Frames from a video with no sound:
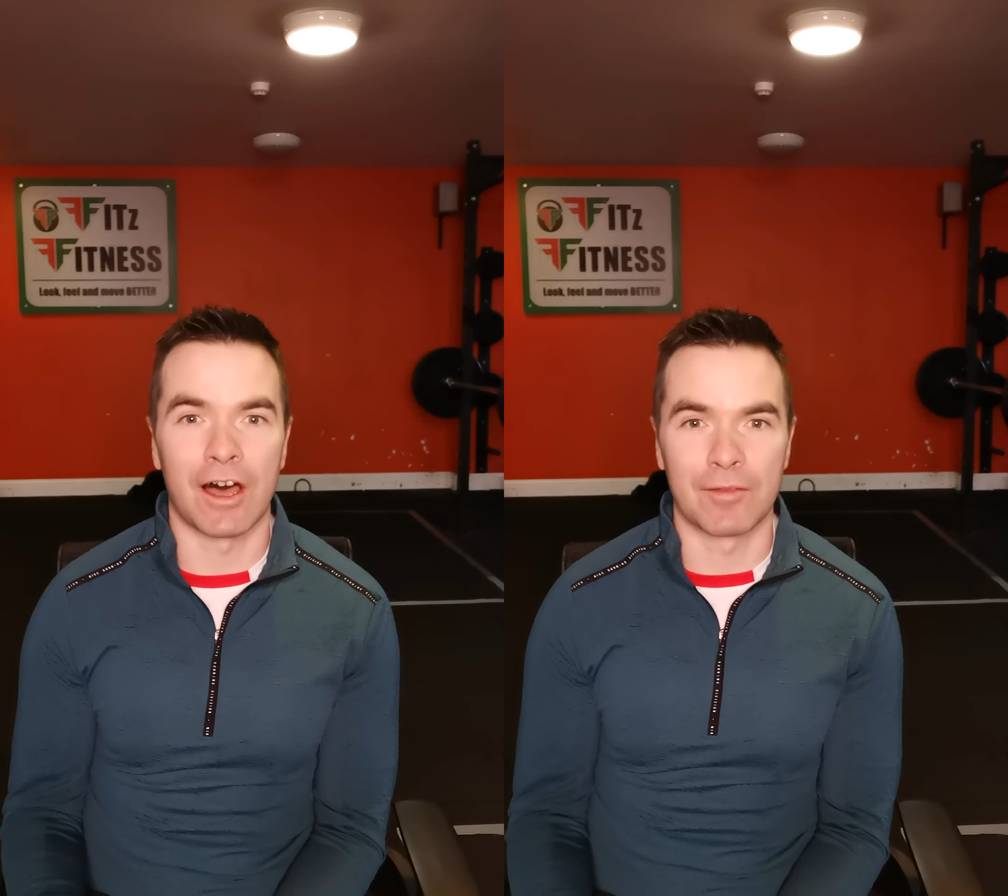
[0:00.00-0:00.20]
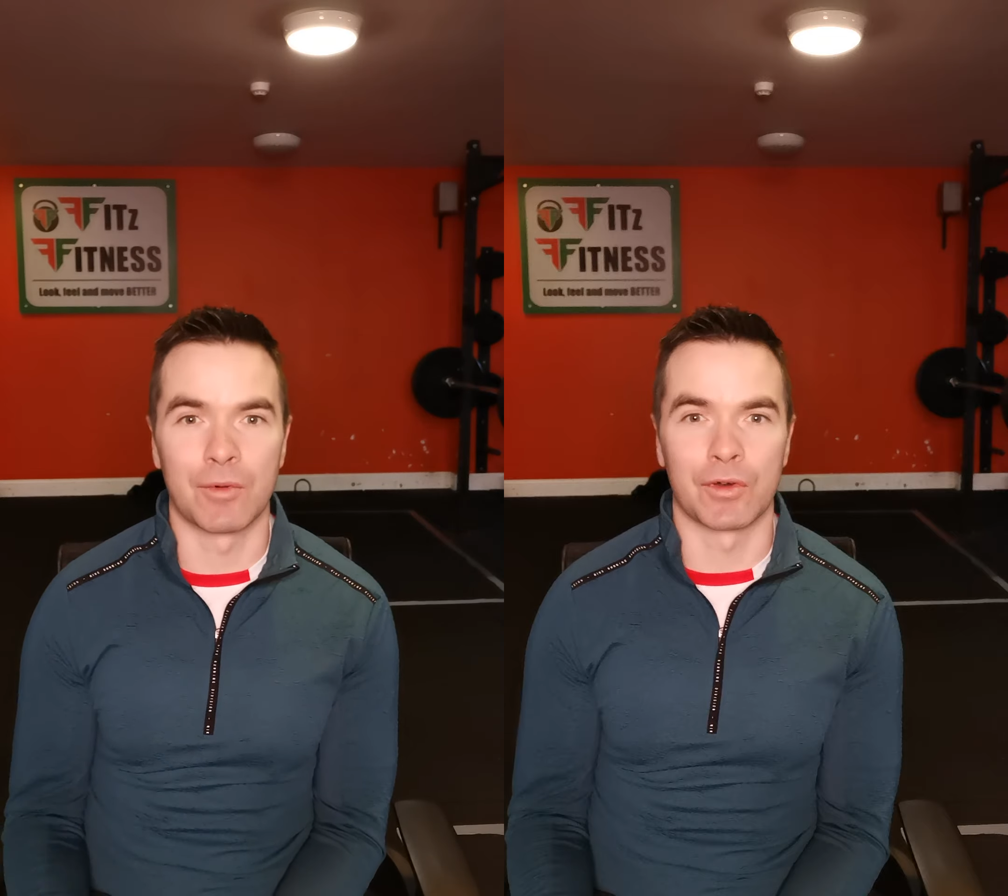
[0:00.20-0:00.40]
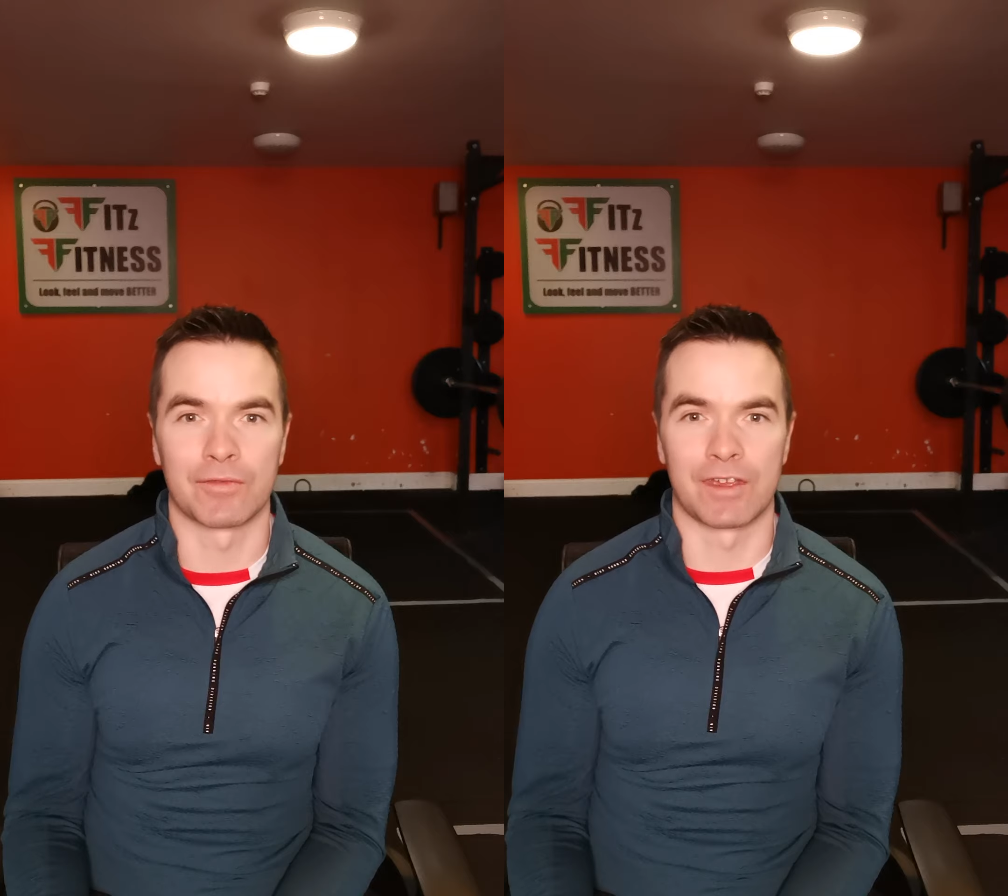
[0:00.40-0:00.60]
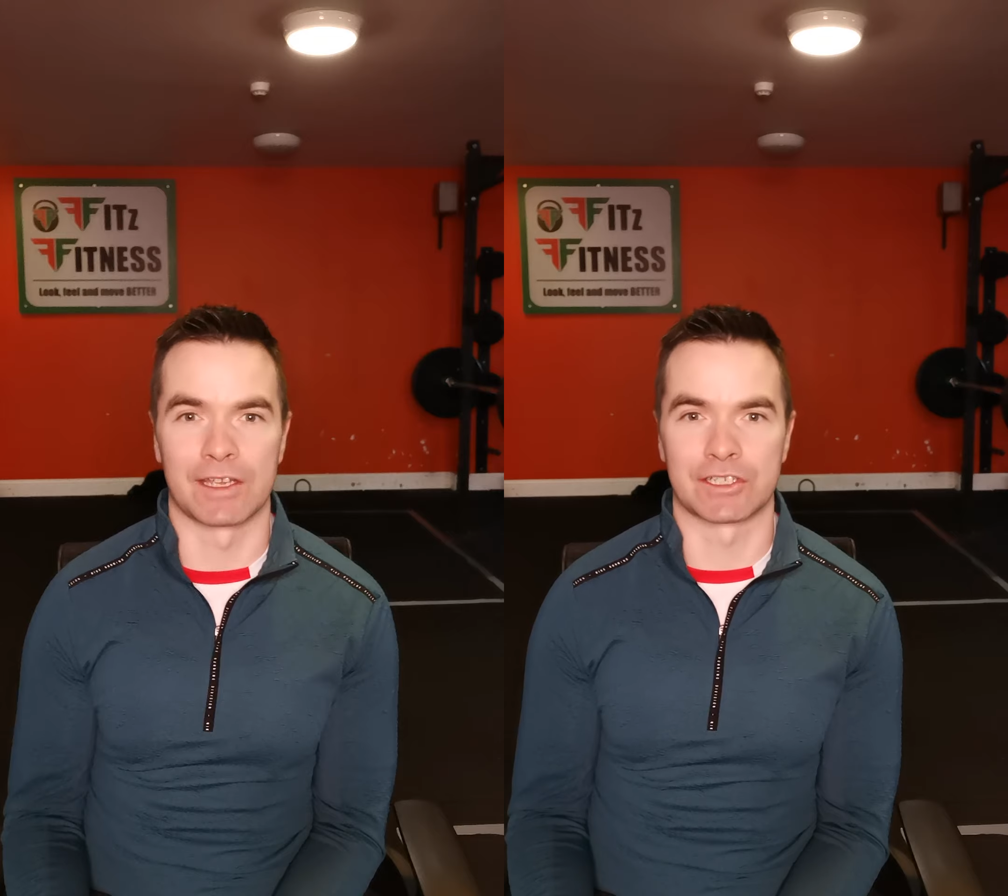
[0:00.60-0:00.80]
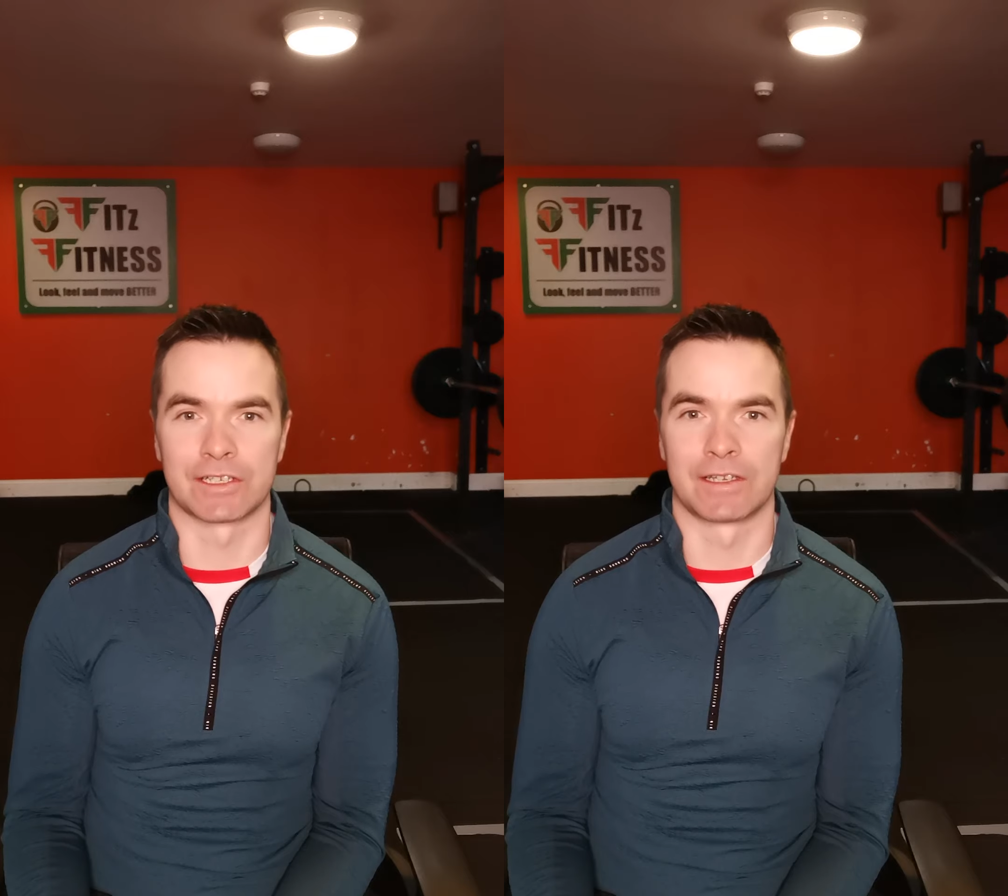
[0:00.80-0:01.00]
on
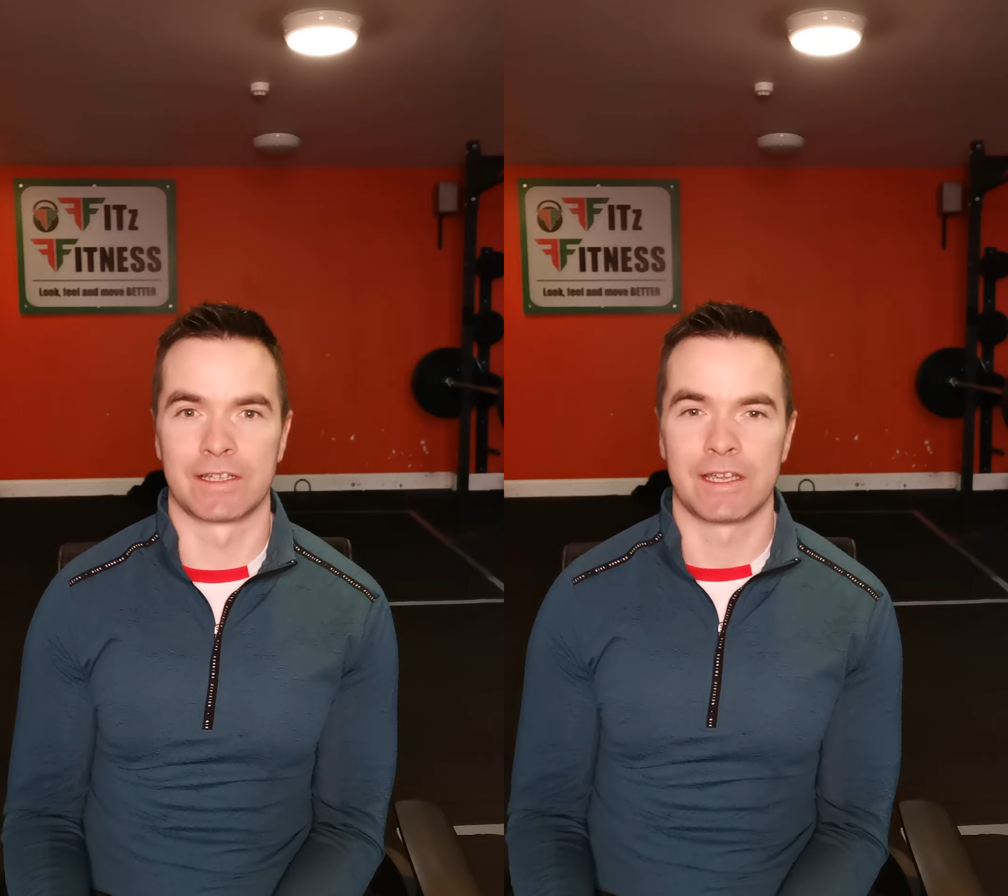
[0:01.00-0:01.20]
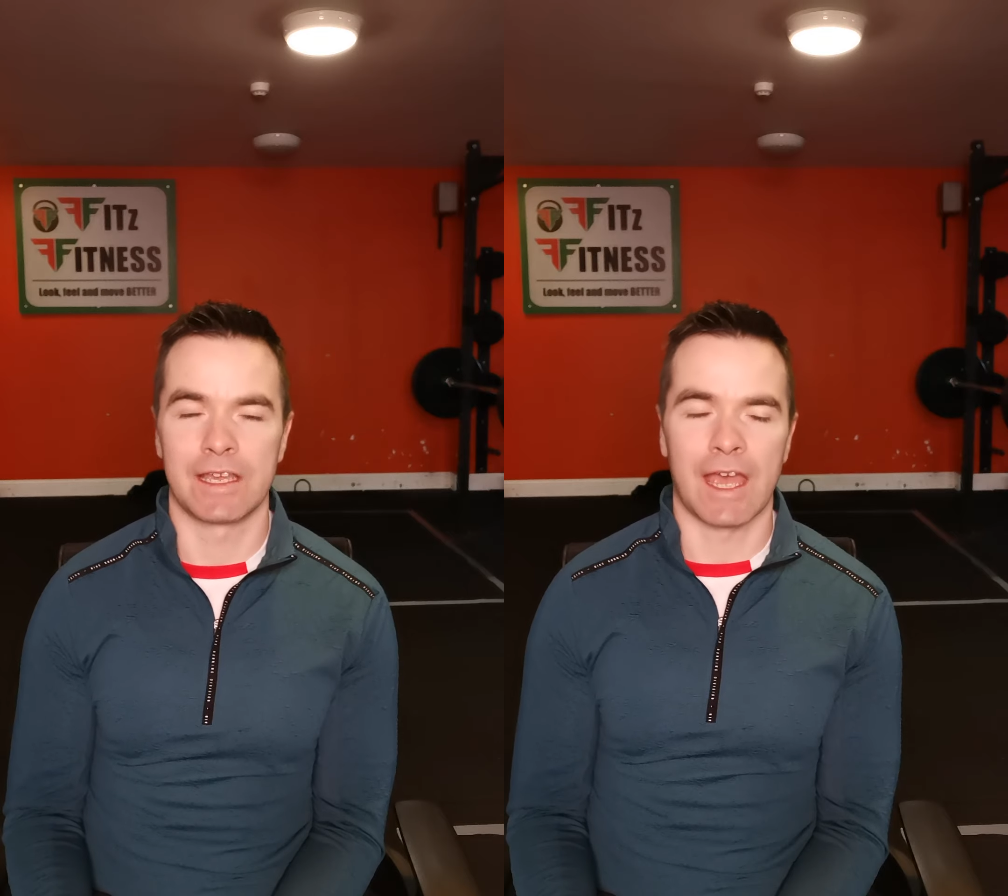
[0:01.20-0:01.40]
motivation.